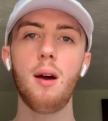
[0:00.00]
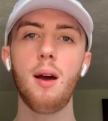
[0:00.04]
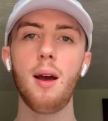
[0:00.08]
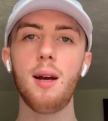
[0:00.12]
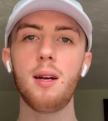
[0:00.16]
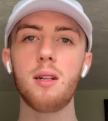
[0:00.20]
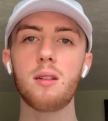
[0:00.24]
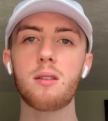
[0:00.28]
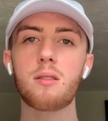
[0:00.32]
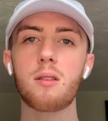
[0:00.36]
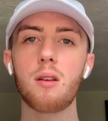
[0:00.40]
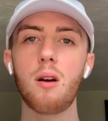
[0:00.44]

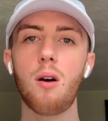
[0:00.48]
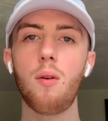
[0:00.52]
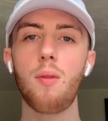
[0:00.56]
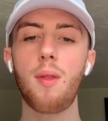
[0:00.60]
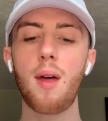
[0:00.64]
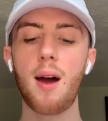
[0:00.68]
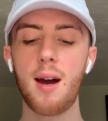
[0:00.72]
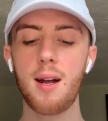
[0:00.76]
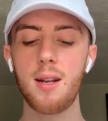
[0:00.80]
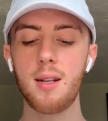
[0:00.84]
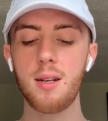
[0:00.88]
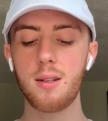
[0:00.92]
And so
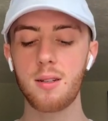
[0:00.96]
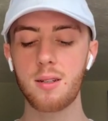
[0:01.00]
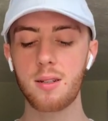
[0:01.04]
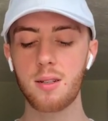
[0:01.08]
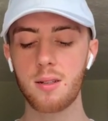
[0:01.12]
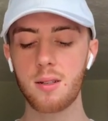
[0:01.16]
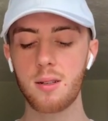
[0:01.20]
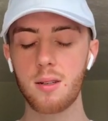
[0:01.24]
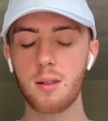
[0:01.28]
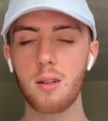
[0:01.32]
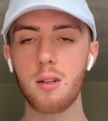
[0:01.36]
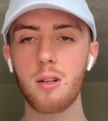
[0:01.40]
that
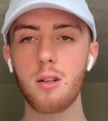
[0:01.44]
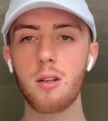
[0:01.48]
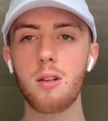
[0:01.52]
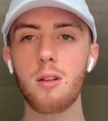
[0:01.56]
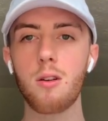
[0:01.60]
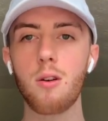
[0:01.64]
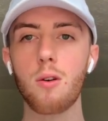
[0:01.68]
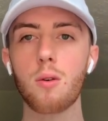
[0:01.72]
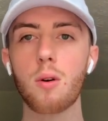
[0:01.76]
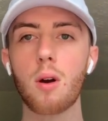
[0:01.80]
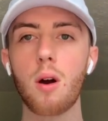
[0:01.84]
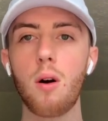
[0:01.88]
is,
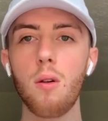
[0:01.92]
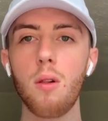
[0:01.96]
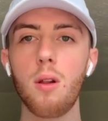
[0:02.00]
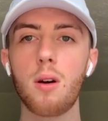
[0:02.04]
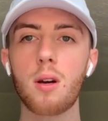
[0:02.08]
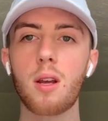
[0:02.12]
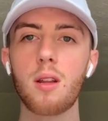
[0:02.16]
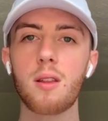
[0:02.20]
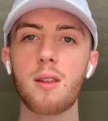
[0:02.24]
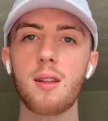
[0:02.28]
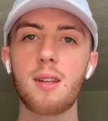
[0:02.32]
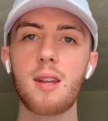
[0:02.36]
you'll go
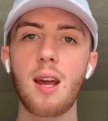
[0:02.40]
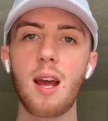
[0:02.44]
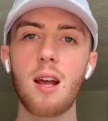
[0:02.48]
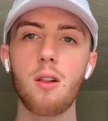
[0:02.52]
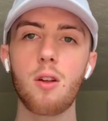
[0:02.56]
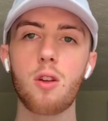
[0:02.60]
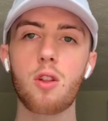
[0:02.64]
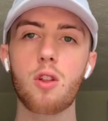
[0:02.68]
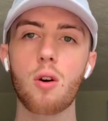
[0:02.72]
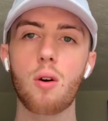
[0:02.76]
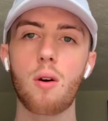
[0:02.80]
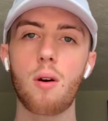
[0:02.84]
look at the
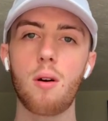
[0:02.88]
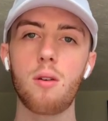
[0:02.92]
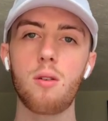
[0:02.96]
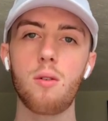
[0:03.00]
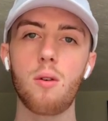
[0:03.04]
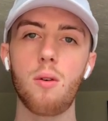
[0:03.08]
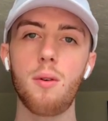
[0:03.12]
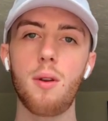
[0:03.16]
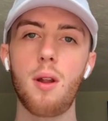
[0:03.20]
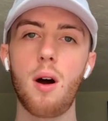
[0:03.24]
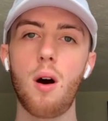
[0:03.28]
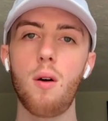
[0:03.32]
daily chart and
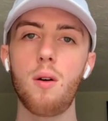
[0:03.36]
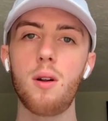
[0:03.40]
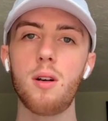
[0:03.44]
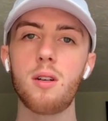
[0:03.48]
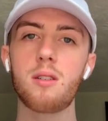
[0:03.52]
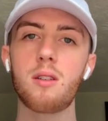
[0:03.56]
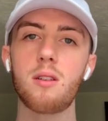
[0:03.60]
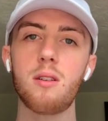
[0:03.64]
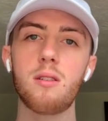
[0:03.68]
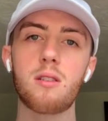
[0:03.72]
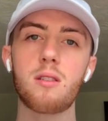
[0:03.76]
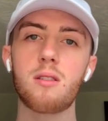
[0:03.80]
you'll
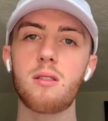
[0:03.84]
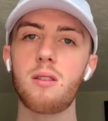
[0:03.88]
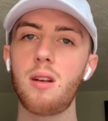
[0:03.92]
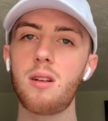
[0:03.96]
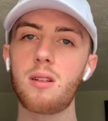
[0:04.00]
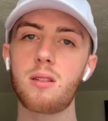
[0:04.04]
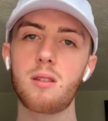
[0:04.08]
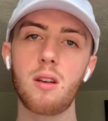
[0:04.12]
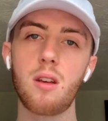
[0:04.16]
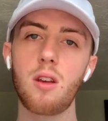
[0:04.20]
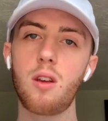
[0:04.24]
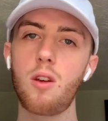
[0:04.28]
notice
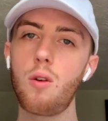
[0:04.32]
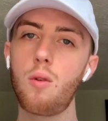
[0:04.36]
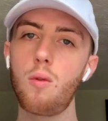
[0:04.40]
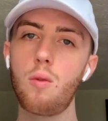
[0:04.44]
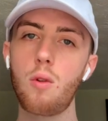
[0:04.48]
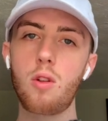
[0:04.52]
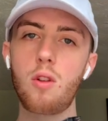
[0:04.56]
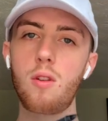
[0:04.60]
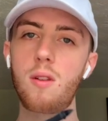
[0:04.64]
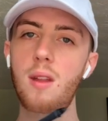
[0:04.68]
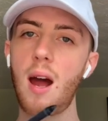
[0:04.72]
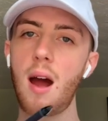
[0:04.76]
it's a
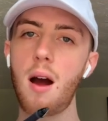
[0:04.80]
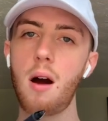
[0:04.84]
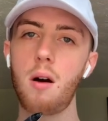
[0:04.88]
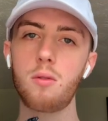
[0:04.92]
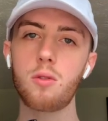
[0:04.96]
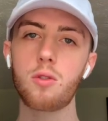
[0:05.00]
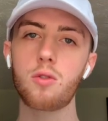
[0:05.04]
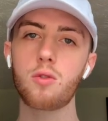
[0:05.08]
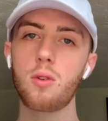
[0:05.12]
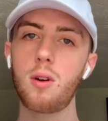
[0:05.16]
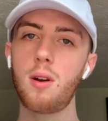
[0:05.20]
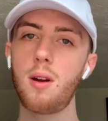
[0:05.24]
huge
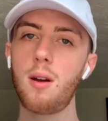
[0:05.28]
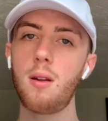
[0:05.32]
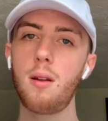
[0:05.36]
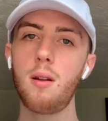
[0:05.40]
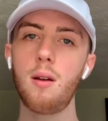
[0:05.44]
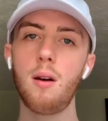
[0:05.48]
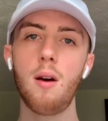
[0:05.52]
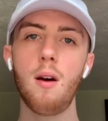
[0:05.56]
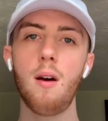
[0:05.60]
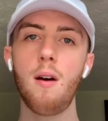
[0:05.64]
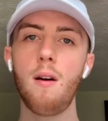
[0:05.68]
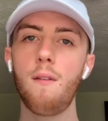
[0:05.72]

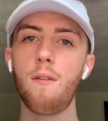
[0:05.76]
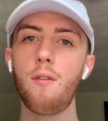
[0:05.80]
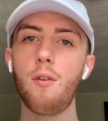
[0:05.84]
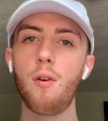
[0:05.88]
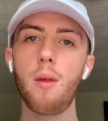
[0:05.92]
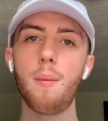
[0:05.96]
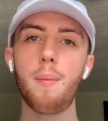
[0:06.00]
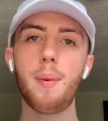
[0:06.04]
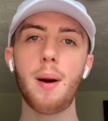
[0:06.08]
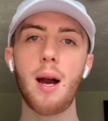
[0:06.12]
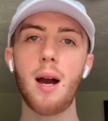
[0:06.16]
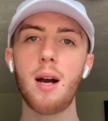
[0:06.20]
downtrend for
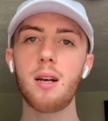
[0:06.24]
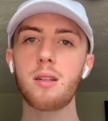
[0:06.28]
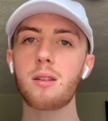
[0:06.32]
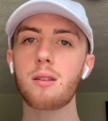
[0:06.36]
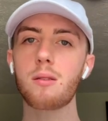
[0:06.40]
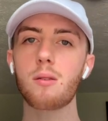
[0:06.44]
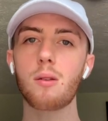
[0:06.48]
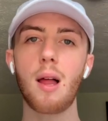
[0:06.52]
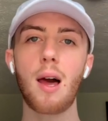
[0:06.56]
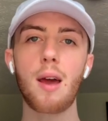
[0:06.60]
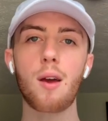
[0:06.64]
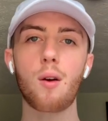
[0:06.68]
the
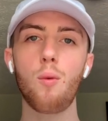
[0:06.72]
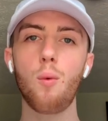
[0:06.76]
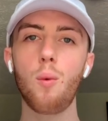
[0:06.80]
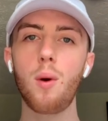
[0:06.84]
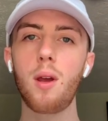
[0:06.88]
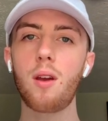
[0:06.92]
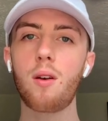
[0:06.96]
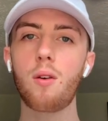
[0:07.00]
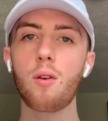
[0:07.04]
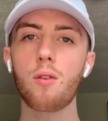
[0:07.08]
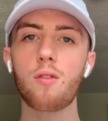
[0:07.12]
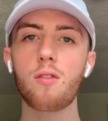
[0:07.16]
past like
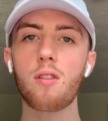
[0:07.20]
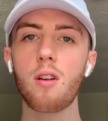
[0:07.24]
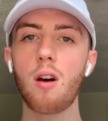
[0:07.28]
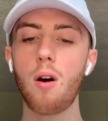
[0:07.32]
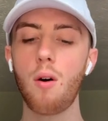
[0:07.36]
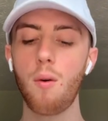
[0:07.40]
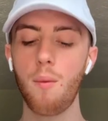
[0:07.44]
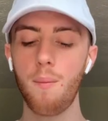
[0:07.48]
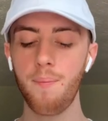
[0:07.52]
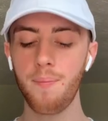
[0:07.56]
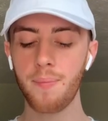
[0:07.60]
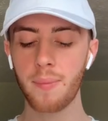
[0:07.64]
week or
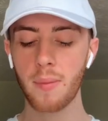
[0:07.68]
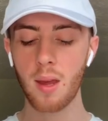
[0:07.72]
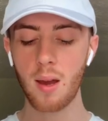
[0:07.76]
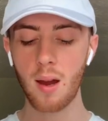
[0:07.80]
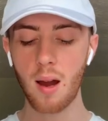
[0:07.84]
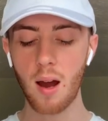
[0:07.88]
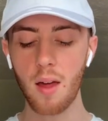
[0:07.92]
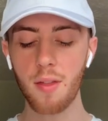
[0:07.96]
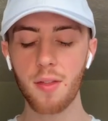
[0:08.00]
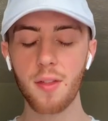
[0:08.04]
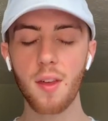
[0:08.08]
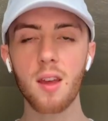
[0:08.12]
so.
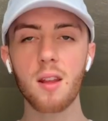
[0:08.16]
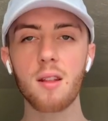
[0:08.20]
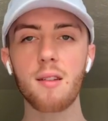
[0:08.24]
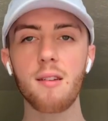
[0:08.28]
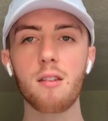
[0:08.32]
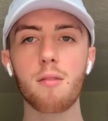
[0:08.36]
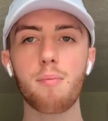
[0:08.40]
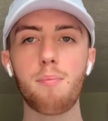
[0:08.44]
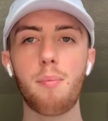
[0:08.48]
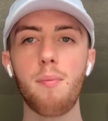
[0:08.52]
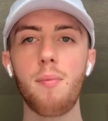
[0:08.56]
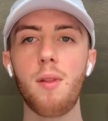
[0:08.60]
I think
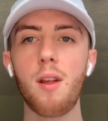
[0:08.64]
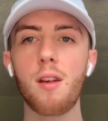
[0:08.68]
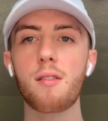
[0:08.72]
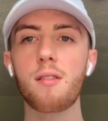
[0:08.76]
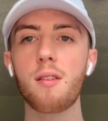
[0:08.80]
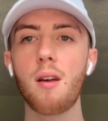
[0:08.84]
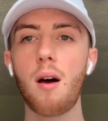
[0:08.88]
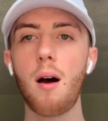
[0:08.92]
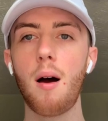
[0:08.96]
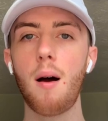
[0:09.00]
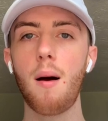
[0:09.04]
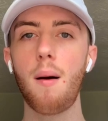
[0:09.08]
this
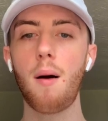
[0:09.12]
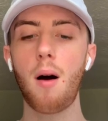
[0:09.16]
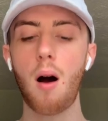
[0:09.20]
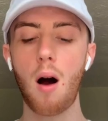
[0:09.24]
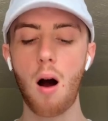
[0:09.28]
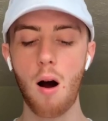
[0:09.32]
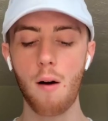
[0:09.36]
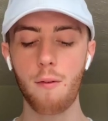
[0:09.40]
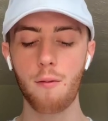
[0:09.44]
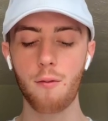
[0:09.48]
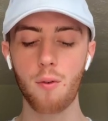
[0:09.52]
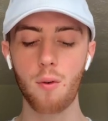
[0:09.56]

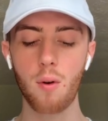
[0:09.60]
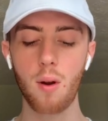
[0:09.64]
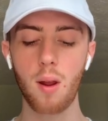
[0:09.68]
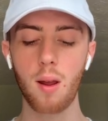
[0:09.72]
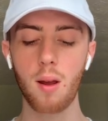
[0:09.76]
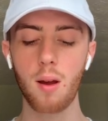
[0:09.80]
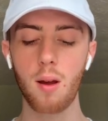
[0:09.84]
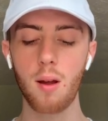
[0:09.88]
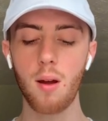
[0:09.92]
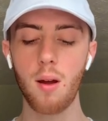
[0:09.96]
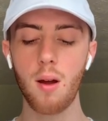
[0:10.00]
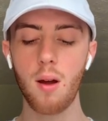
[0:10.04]

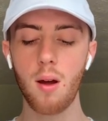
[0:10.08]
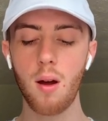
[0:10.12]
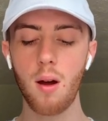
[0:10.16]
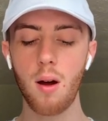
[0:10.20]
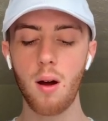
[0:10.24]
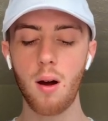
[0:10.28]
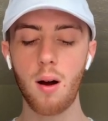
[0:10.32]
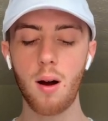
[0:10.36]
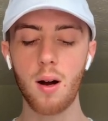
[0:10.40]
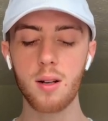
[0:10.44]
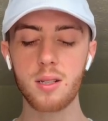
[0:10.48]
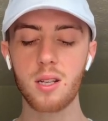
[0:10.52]
offering
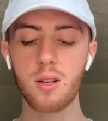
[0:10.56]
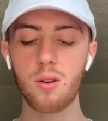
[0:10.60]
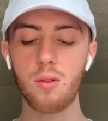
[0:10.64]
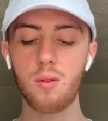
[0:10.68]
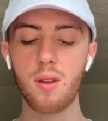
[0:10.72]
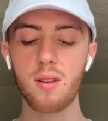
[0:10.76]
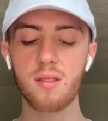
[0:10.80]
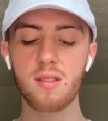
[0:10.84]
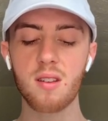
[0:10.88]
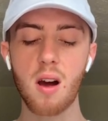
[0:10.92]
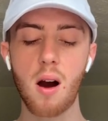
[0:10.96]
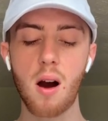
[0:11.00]
to
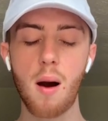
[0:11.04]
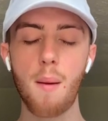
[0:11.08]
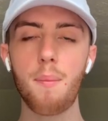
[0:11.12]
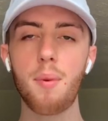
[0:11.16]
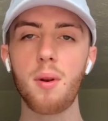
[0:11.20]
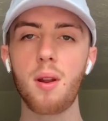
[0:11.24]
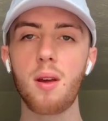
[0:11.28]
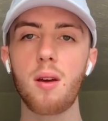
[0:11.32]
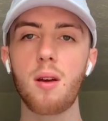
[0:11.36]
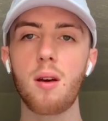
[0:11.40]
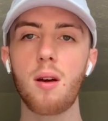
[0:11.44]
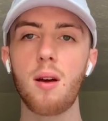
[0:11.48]
this
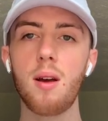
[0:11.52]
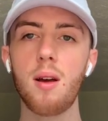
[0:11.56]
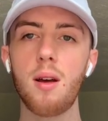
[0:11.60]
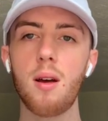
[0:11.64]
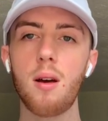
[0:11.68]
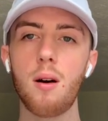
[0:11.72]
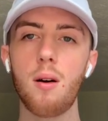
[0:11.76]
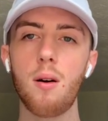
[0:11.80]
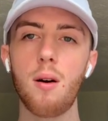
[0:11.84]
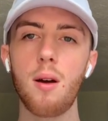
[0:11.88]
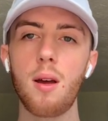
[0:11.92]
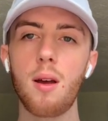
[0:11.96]
company,
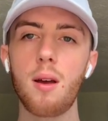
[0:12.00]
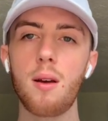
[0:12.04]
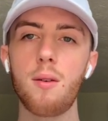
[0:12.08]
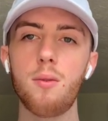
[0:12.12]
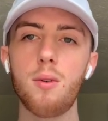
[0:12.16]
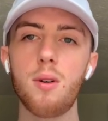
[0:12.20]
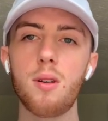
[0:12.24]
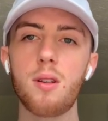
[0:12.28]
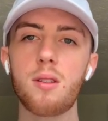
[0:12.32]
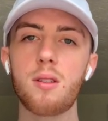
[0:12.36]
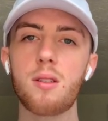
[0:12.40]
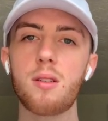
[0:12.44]

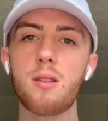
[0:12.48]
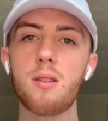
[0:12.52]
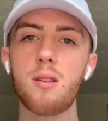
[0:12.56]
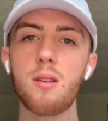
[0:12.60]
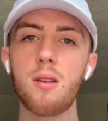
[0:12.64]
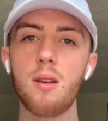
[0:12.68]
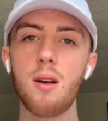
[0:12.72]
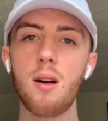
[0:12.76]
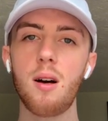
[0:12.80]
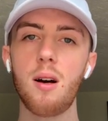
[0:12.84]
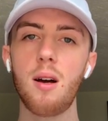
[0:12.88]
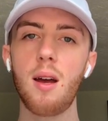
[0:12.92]

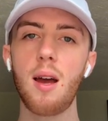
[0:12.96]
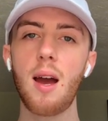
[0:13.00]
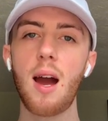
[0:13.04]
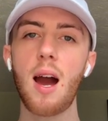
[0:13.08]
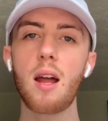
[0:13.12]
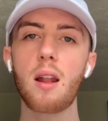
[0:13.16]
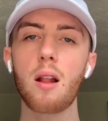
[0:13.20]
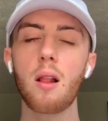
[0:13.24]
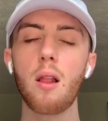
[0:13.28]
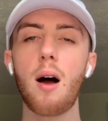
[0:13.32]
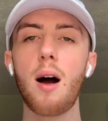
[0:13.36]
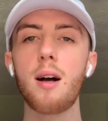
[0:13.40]
it
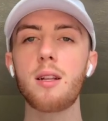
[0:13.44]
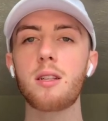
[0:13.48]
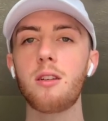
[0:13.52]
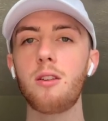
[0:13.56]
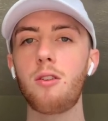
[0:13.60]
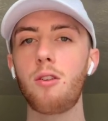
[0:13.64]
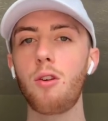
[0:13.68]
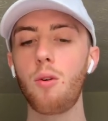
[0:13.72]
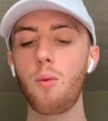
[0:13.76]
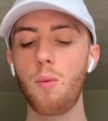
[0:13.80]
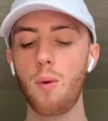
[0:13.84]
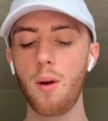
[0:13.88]
had a lot to
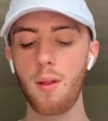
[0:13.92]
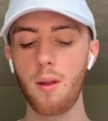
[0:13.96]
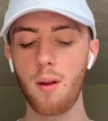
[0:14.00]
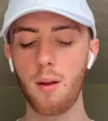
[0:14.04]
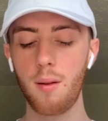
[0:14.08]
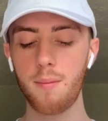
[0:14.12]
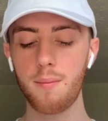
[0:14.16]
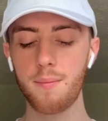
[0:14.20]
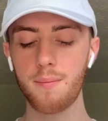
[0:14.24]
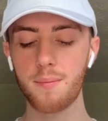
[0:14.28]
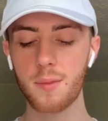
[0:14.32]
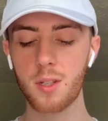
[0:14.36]
do with
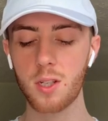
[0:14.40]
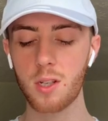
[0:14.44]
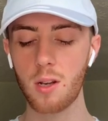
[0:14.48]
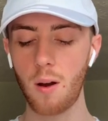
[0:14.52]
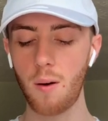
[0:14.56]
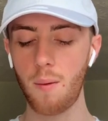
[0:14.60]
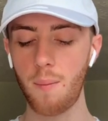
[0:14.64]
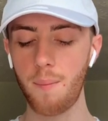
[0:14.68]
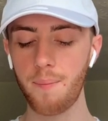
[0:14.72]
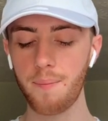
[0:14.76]
it. So